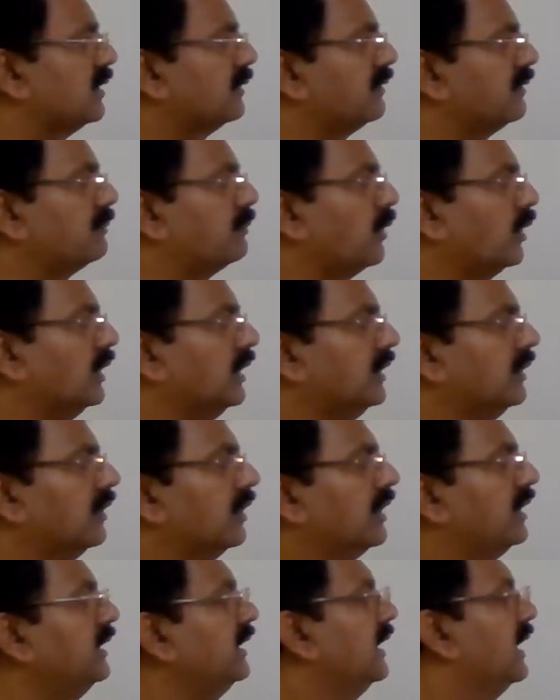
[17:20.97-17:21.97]
of a
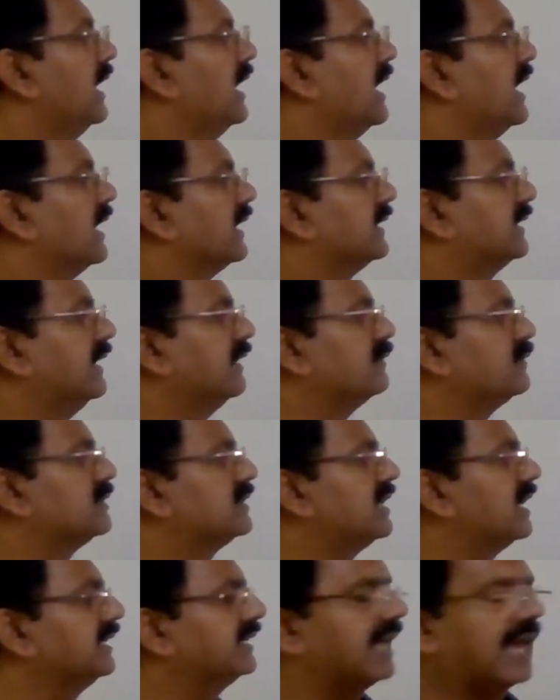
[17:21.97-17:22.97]
polygon gives
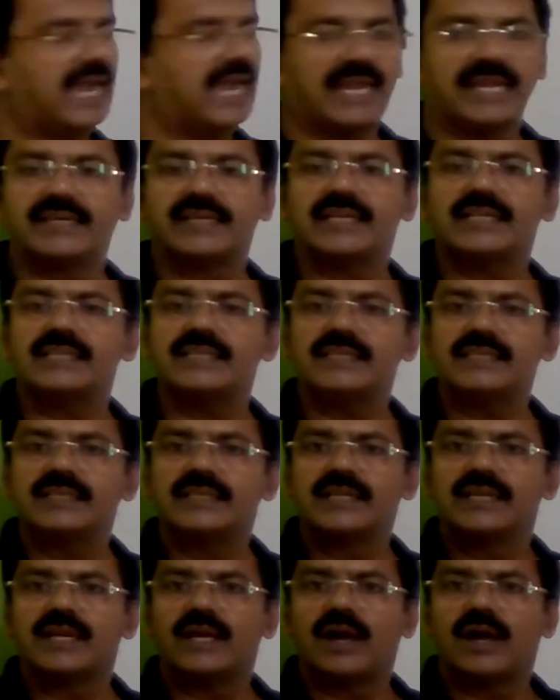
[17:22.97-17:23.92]
the diagonal